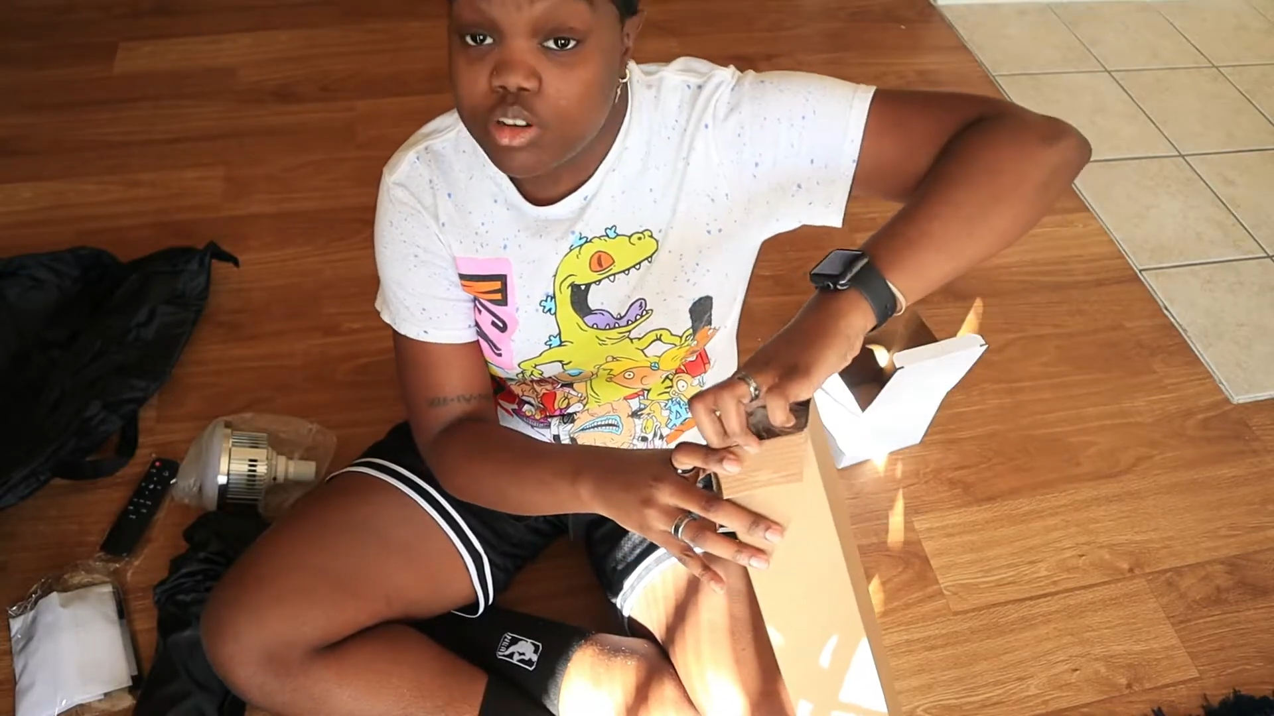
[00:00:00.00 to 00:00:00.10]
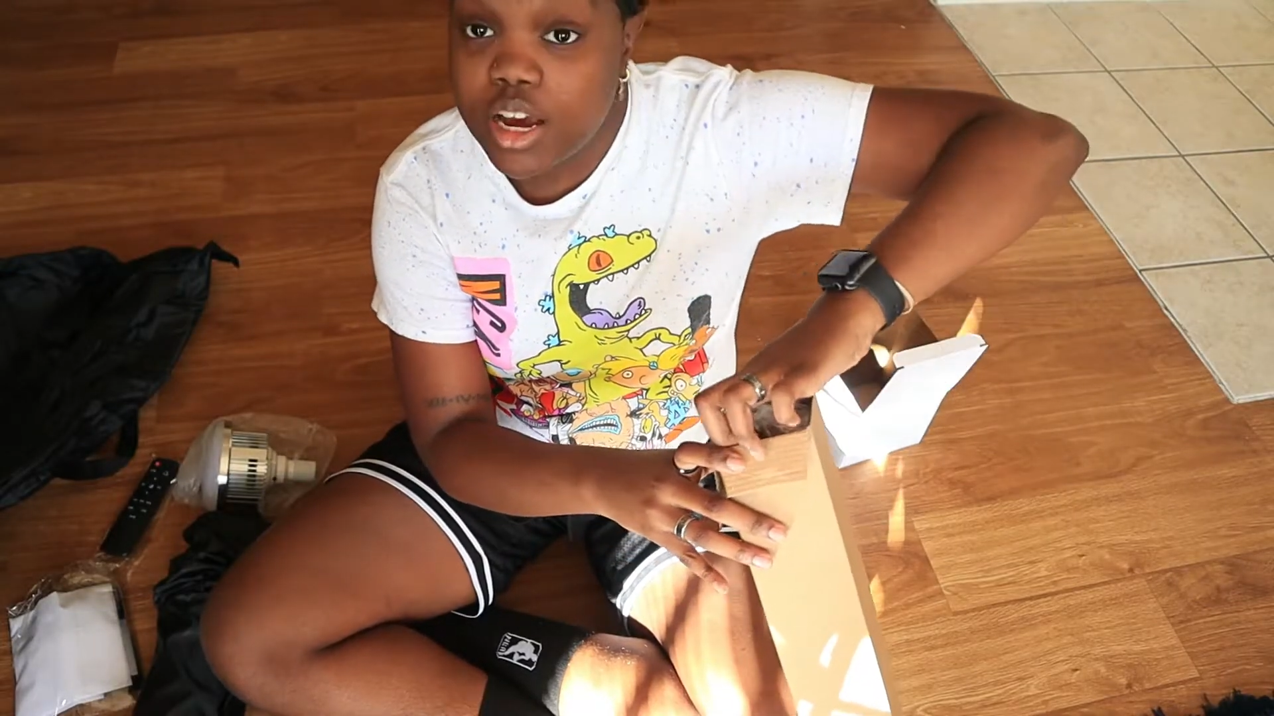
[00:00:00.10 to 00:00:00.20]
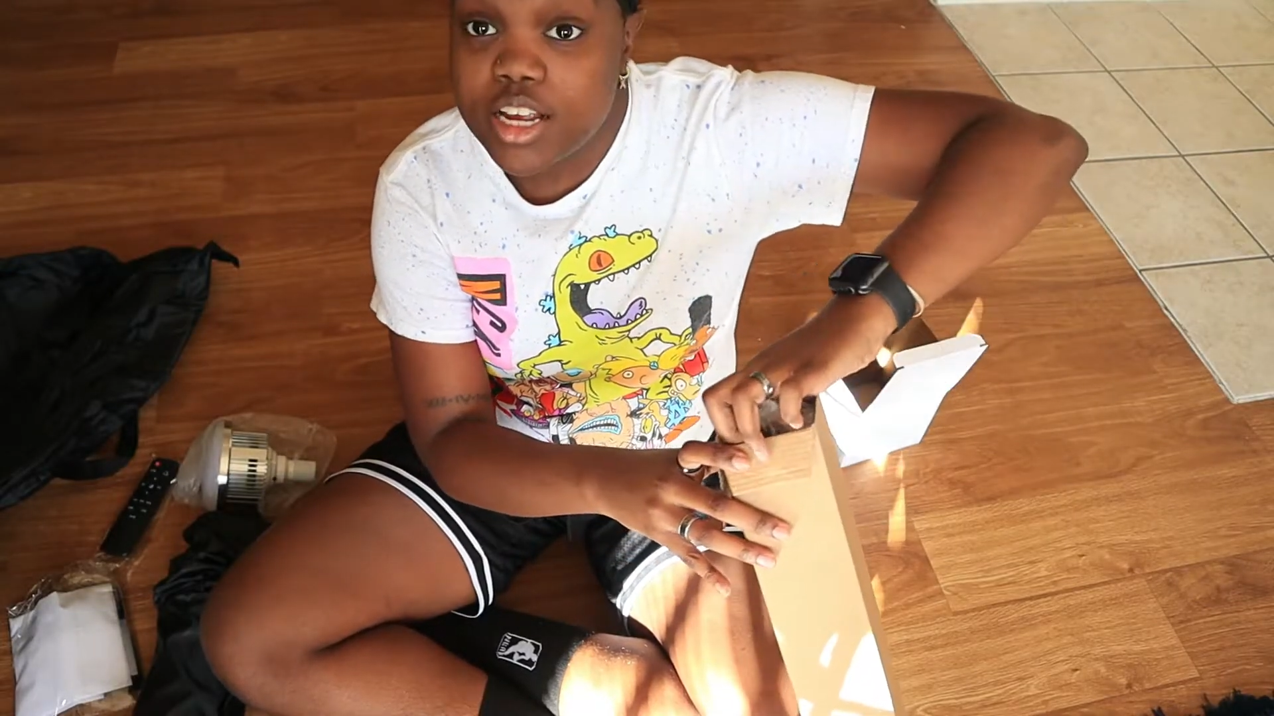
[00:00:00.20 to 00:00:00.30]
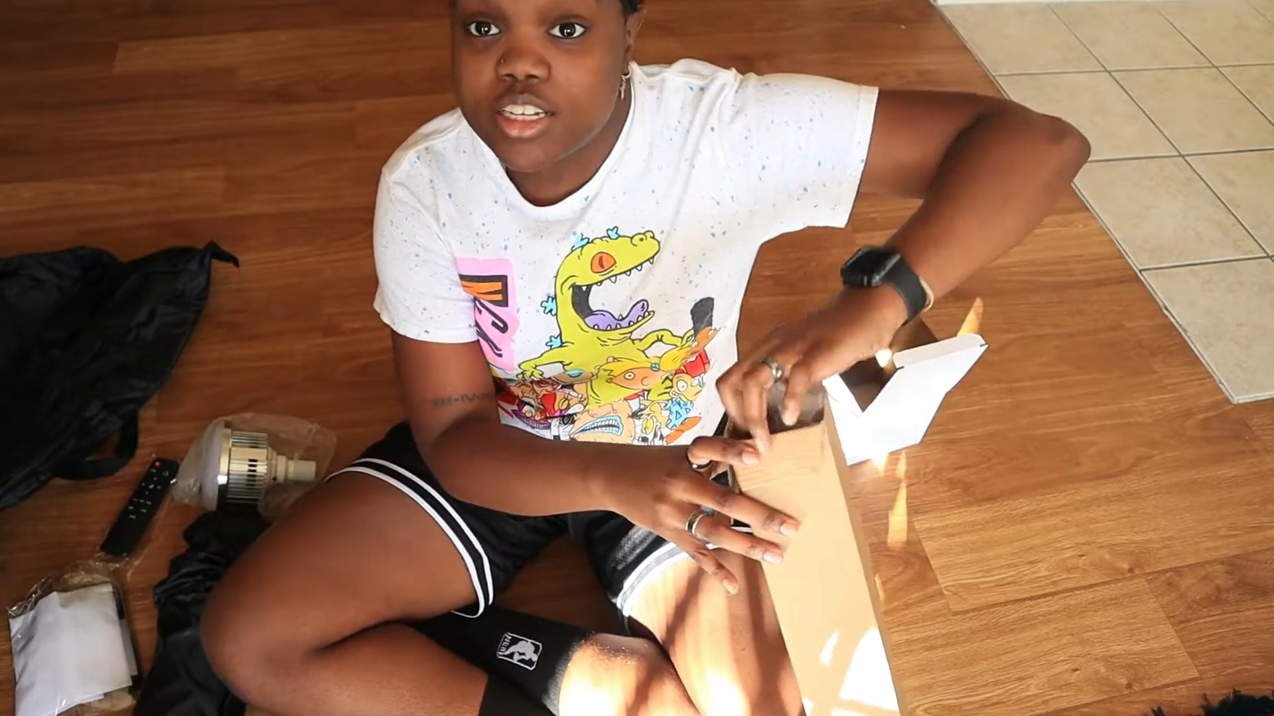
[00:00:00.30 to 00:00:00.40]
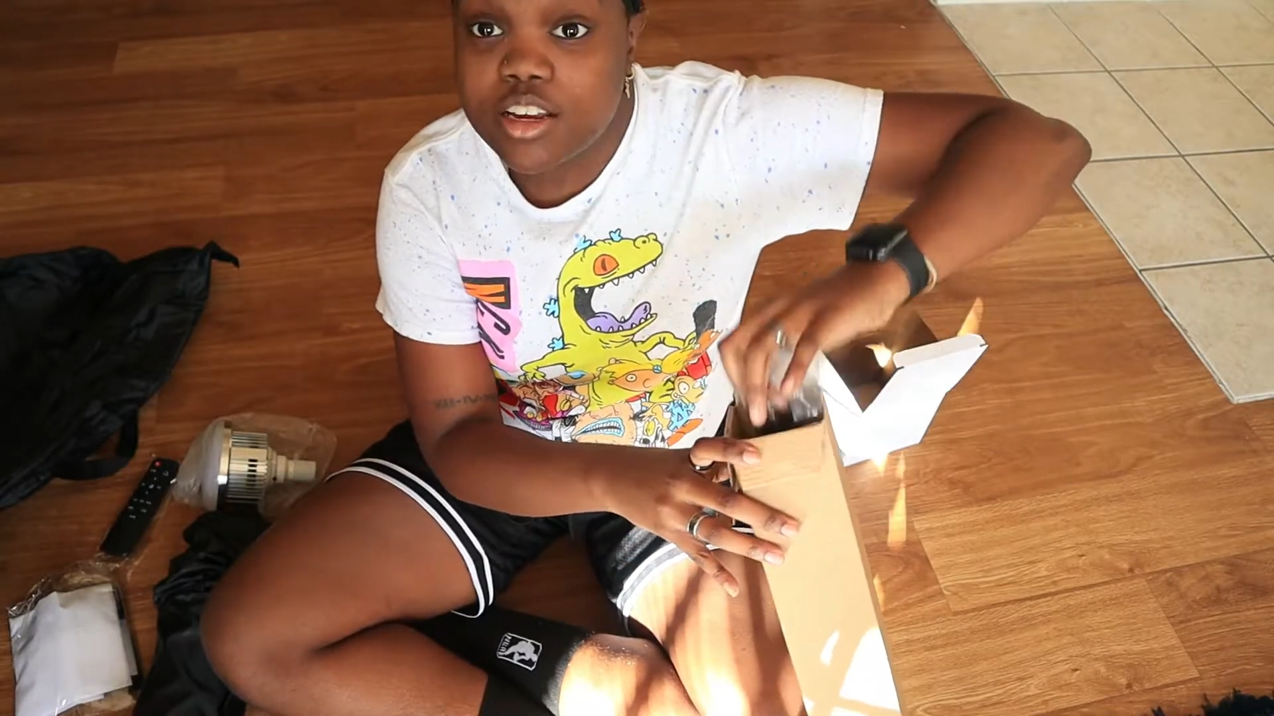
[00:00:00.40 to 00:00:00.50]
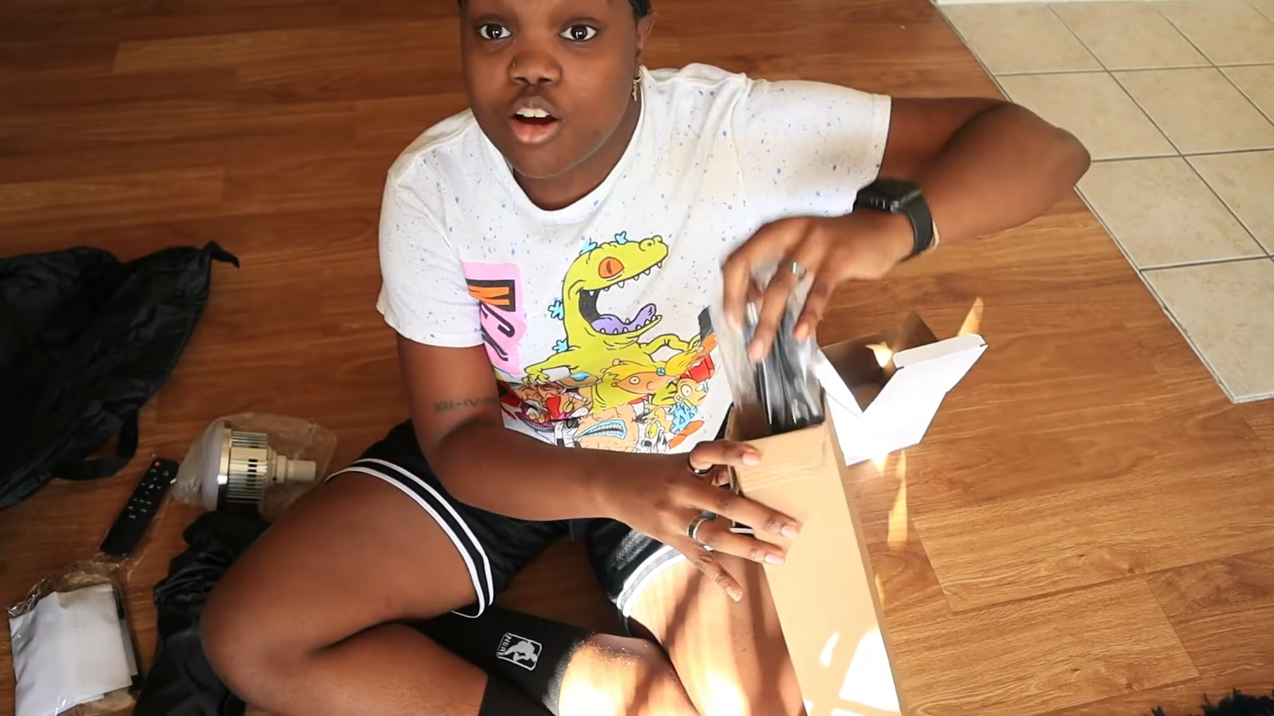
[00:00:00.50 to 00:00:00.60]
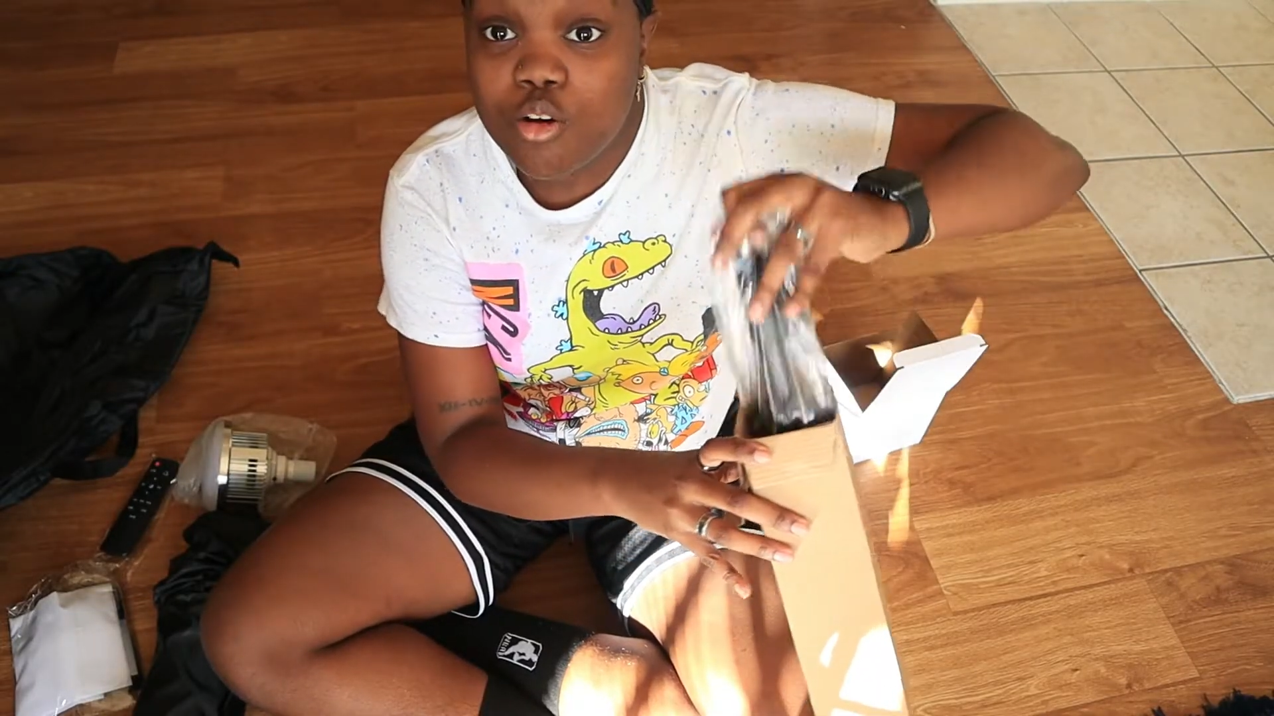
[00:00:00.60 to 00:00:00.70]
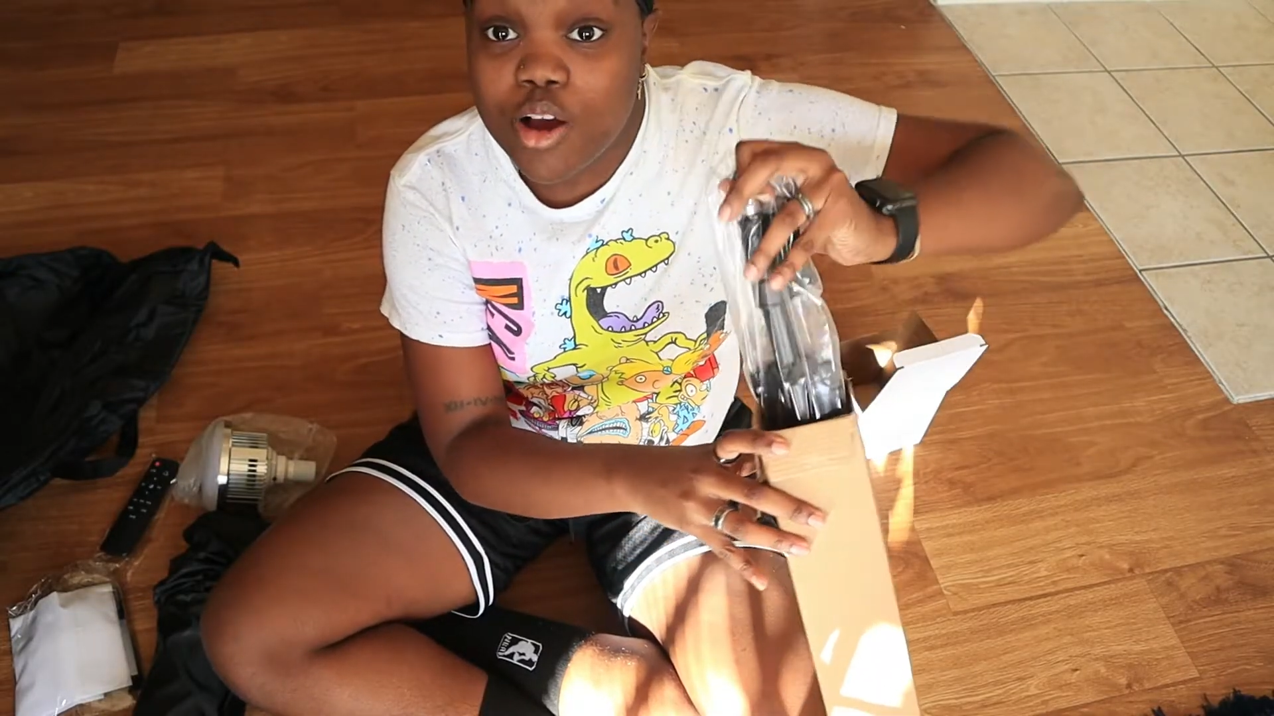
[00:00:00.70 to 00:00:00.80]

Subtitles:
guys can go